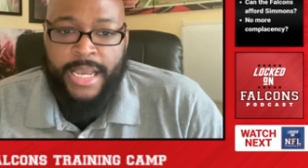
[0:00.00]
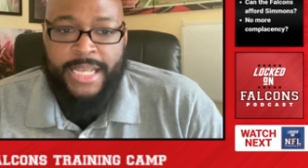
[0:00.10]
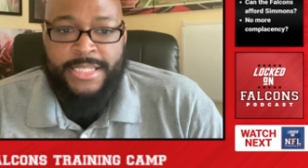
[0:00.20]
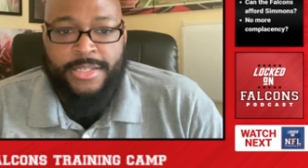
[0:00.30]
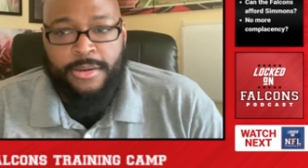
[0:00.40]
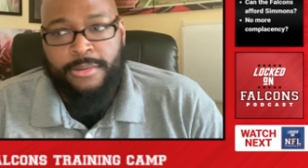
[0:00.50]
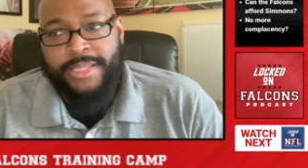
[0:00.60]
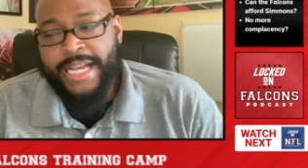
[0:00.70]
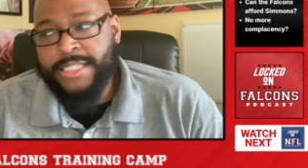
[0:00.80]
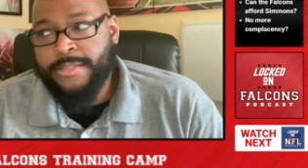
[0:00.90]
And so
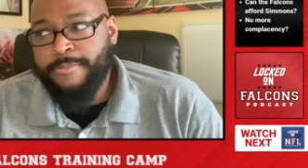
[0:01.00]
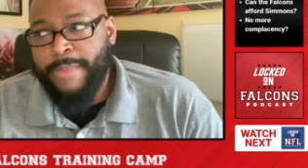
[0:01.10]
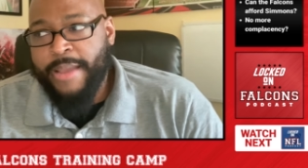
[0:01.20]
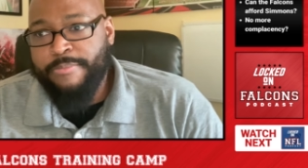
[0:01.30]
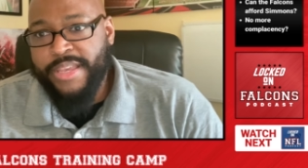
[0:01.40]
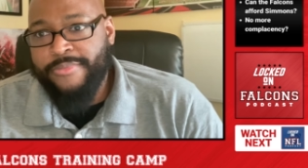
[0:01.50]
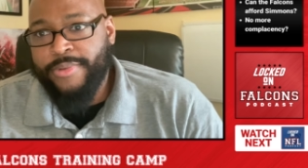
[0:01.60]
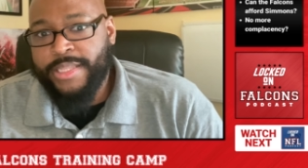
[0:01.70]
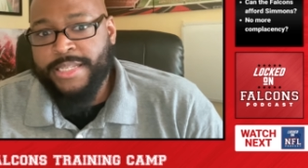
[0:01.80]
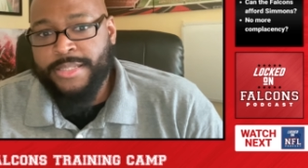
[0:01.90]
that's my beef
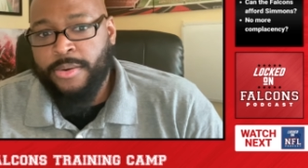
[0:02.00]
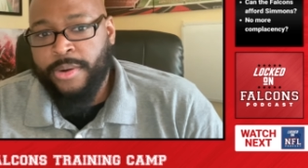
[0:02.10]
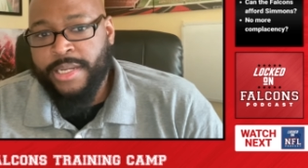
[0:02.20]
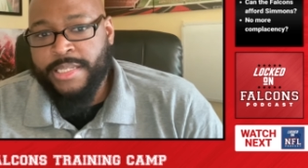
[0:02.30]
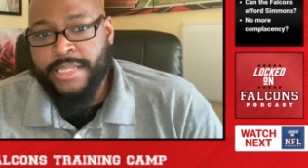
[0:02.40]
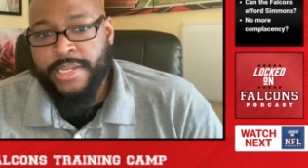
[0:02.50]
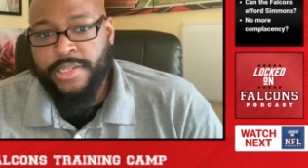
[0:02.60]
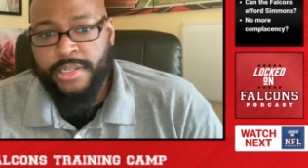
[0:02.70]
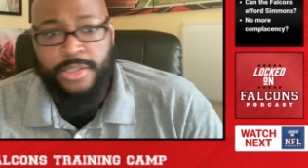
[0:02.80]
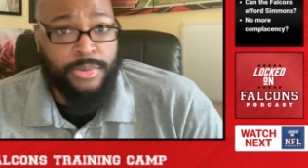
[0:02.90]
with this
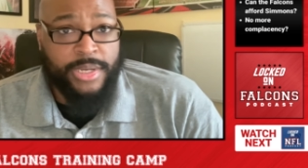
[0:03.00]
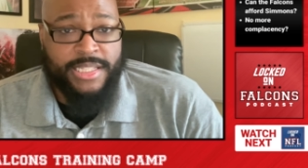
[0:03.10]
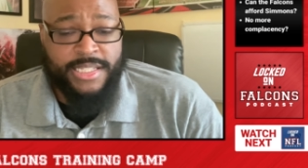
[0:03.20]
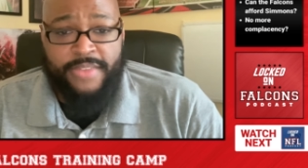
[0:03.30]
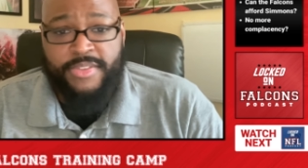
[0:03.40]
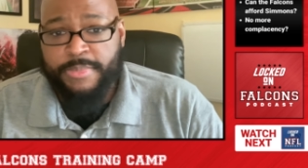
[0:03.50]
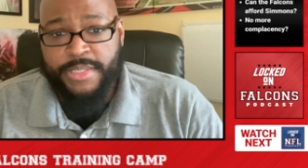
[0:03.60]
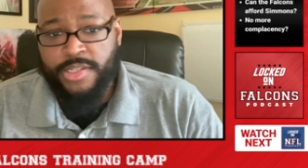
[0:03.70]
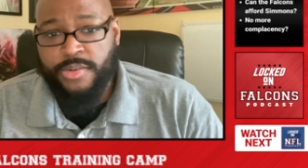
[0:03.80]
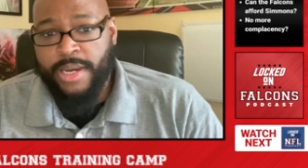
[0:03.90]
organization. And you look at the safety
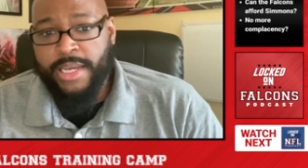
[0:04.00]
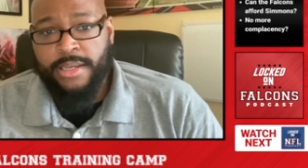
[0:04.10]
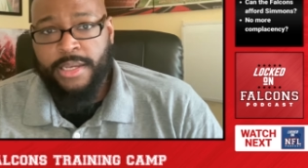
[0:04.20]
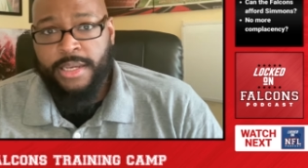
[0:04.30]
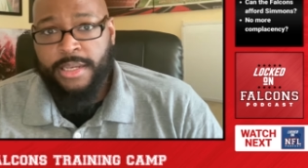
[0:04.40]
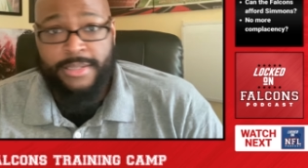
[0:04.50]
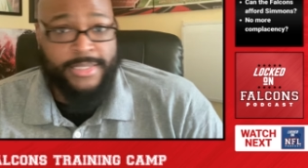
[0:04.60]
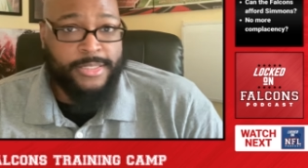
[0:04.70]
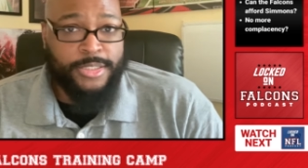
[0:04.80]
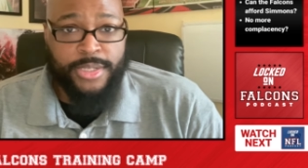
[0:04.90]
position, right? Uh,
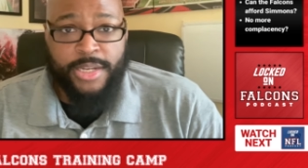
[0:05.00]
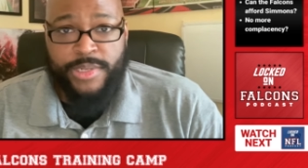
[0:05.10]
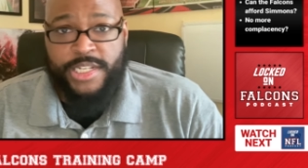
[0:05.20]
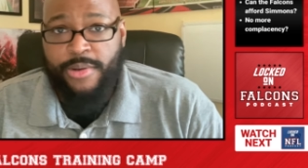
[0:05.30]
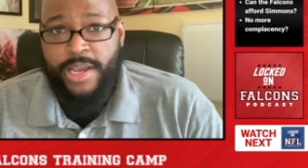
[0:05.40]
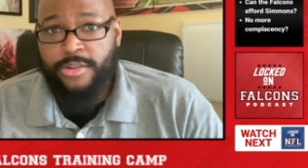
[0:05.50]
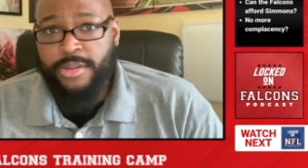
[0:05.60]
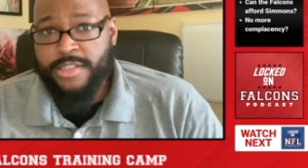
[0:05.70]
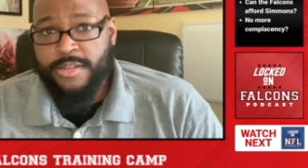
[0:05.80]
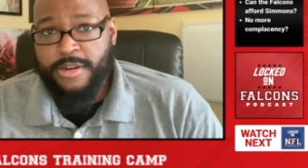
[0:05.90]
you look at Richie Grant, you
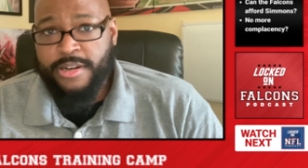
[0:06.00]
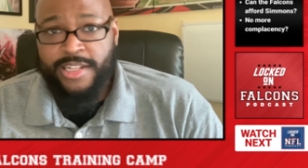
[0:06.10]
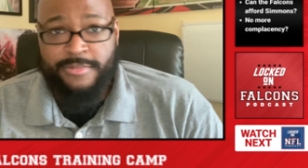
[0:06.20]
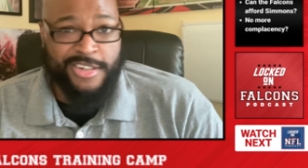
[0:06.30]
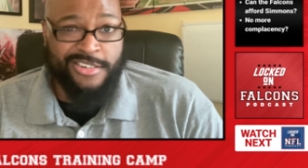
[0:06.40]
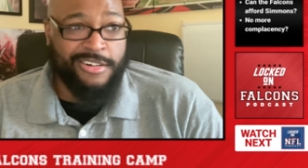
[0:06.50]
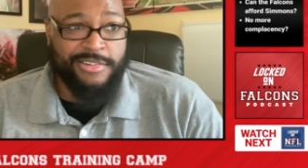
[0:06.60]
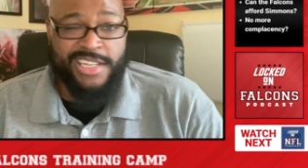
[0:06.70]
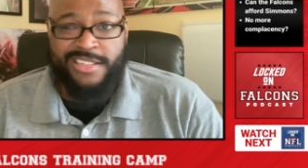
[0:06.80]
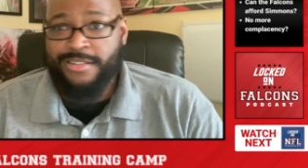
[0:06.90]
look at DeMarco Hellams. Are, are
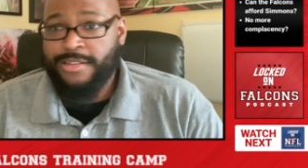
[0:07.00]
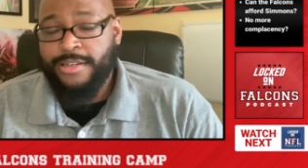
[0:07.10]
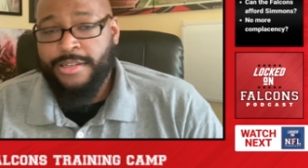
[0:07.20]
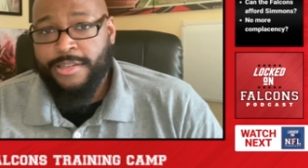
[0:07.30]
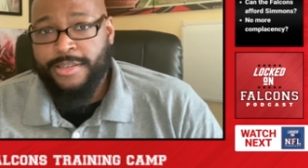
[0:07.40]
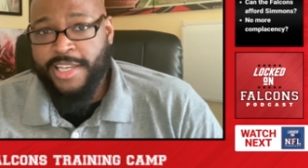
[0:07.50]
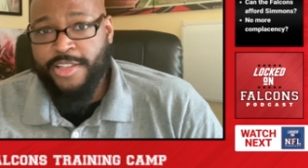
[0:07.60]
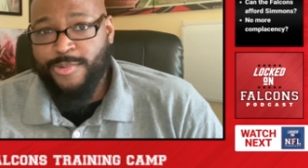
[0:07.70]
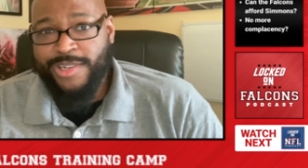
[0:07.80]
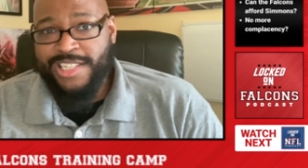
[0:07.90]
these
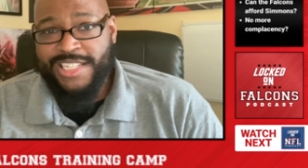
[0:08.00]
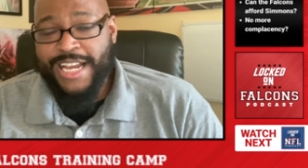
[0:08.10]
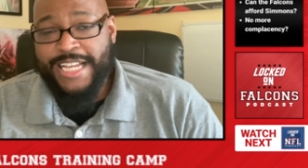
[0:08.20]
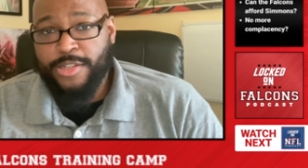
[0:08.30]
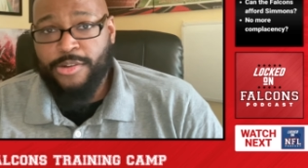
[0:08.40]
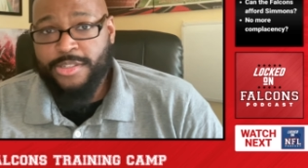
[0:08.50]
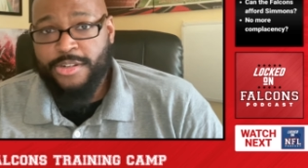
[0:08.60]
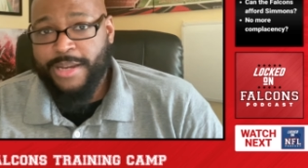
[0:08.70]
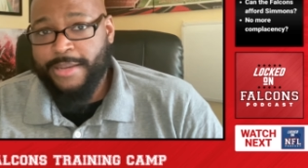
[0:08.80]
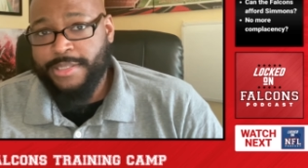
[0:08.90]
either one of these guys
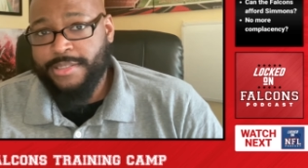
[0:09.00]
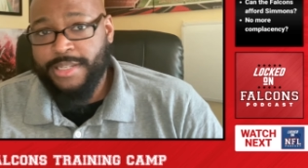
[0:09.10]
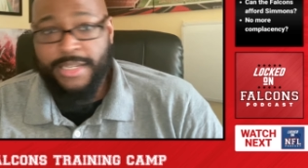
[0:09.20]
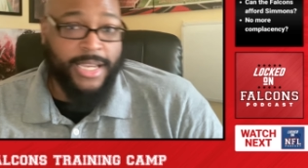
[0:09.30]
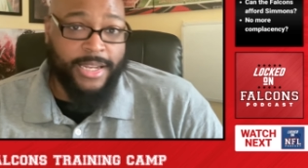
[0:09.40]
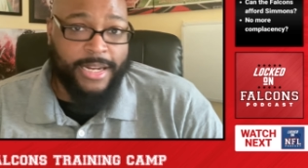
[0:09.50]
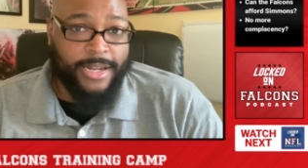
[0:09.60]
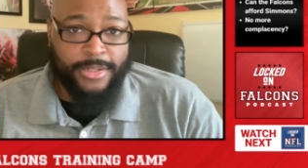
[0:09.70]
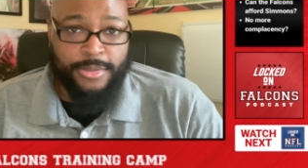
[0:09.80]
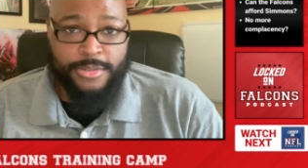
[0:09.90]
long-term options? Again, I,
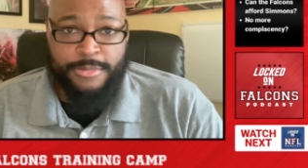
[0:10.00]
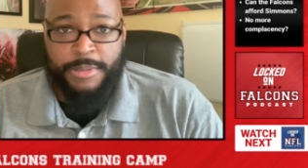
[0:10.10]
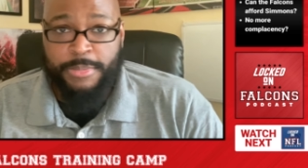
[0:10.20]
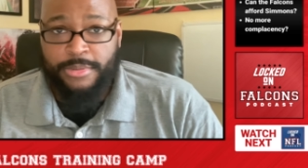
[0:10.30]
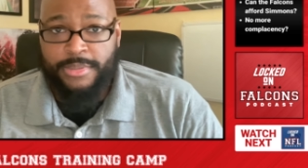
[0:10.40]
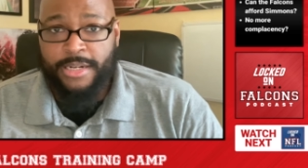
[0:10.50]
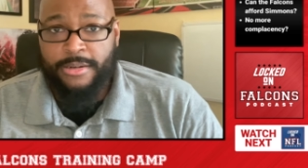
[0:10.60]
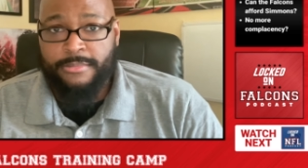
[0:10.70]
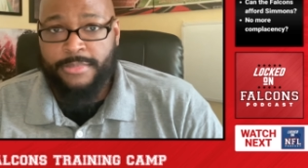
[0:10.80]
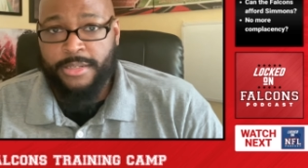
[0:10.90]
I know there's people that
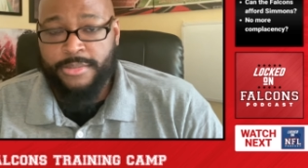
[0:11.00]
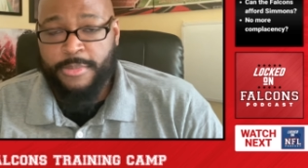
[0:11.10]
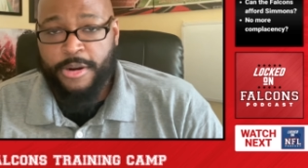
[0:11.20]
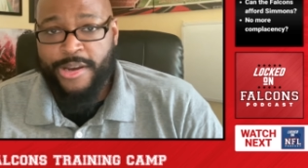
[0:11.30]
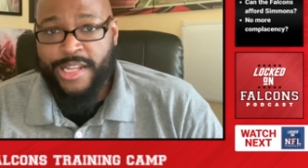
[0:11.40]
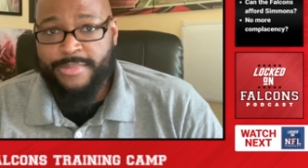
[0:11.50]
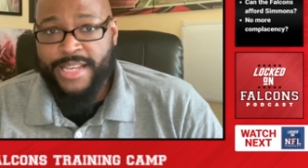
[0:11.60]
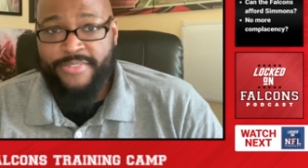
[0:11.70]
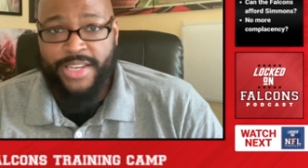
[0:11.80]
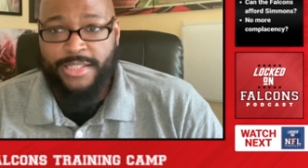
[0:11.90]
are, you know, DeMarco Hellams
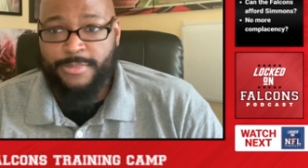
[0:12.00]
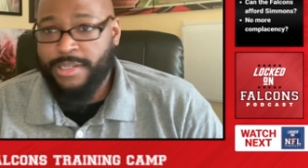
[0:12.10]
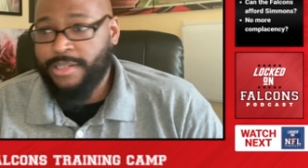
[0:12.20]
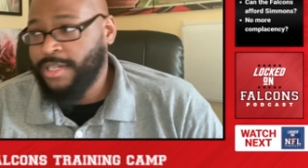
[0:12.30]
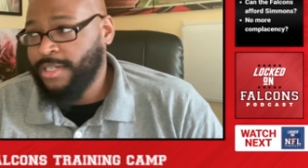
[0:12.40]
advocates, but